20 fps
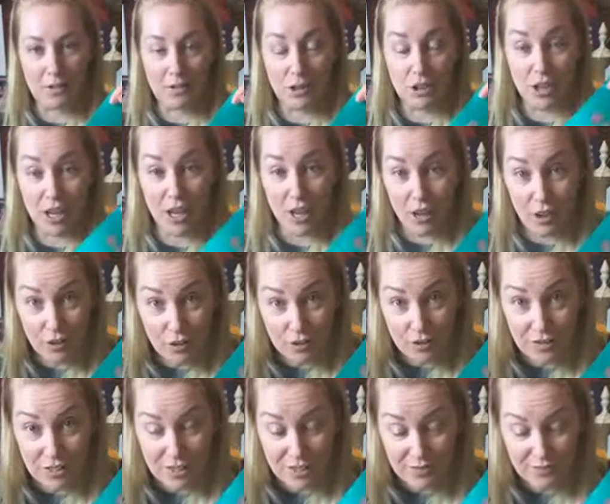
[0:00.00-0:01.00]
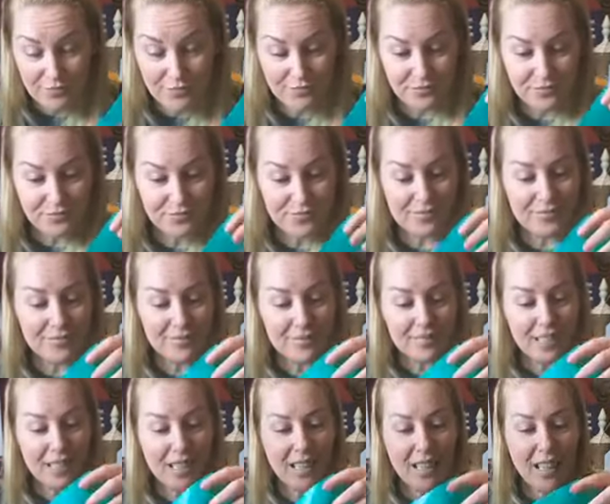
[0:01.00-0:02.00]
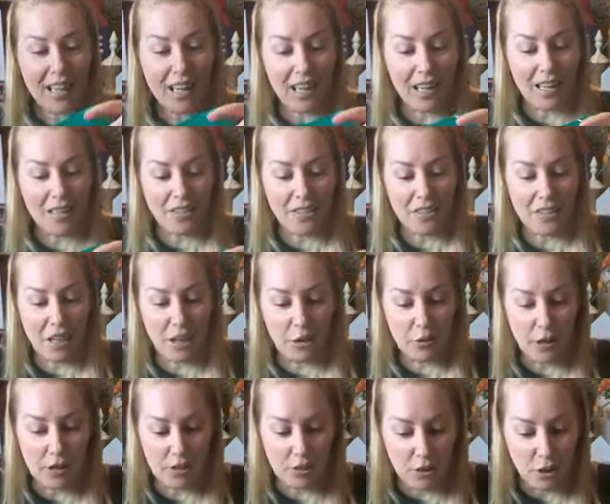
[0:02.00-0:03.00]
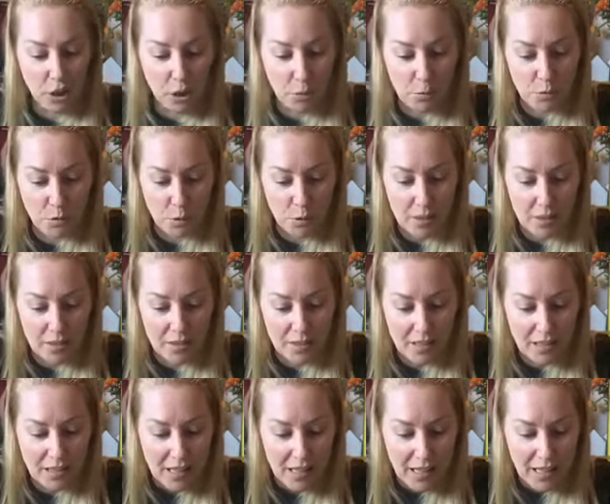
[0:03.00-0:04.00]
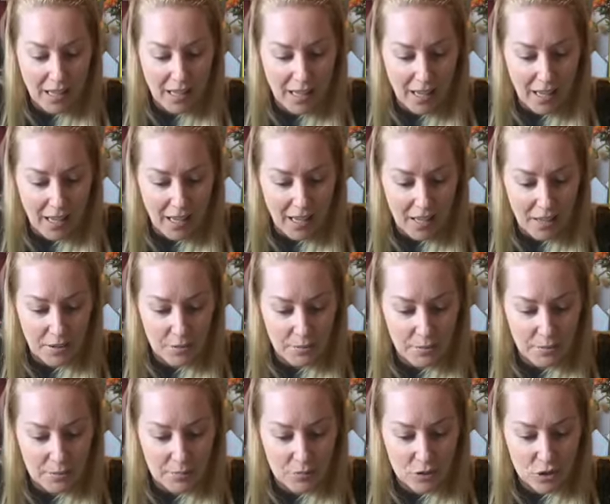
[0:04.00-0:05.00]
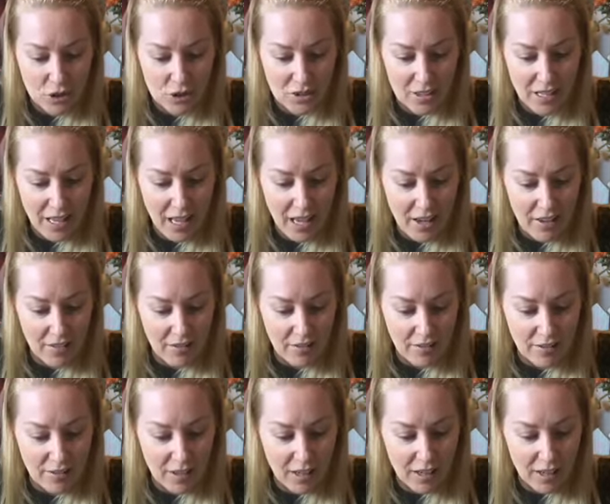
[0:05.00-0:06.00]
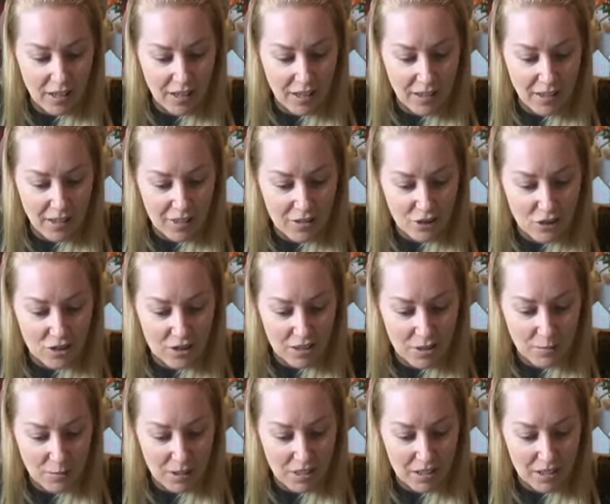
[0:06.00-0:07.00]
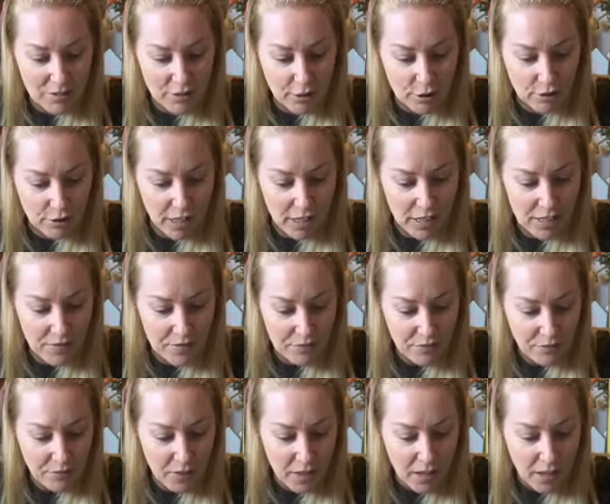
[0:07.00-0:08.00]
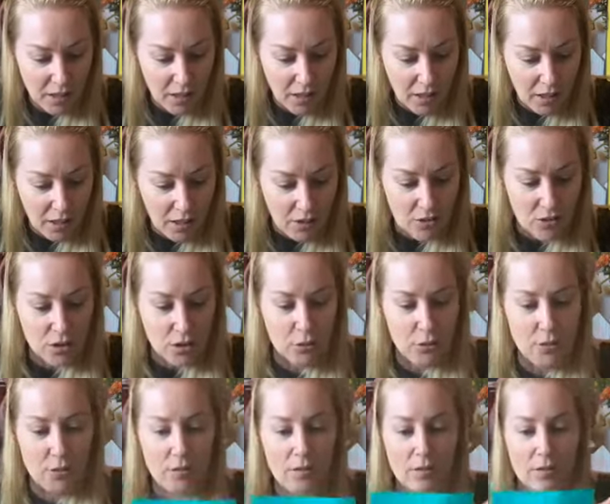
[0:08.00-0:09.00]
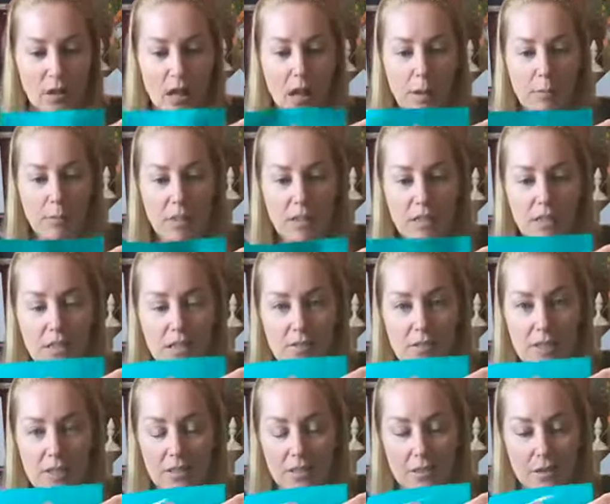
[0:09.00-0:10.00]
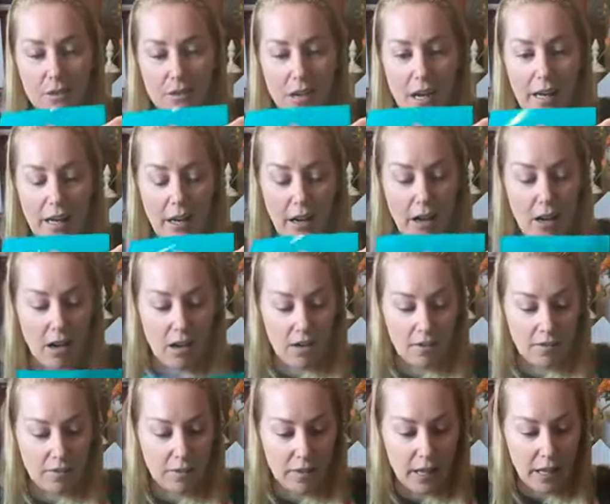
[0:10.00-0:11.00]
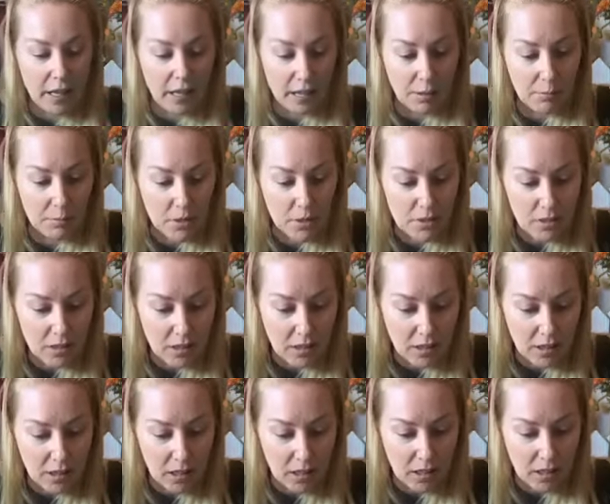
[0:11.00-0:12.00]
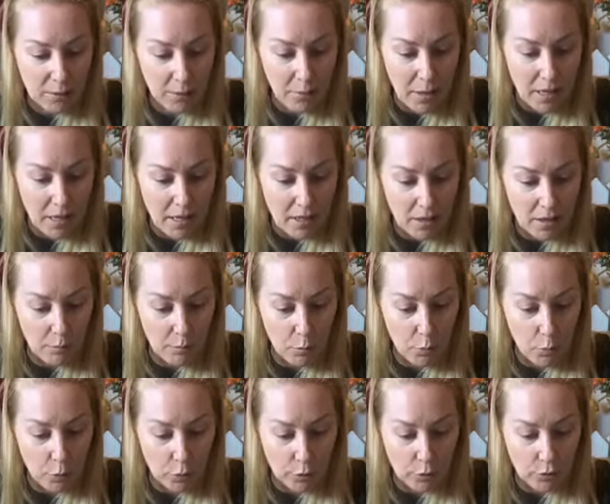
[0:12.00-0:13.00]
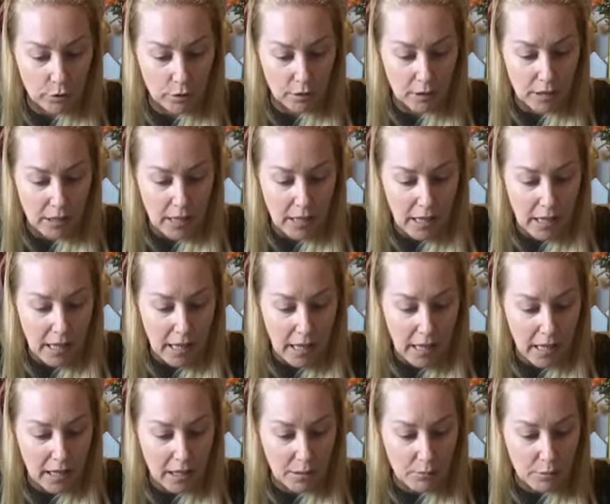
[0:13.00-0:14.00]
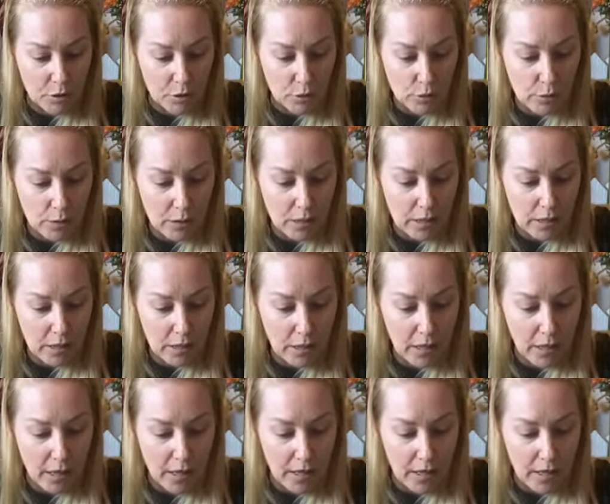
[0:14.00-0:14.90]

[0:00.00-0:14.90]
shelves to decorate their homes with, just to have just something different, right? So I'm going to leave this little guy off, and I'm just going to kind of make a border, and I'm doing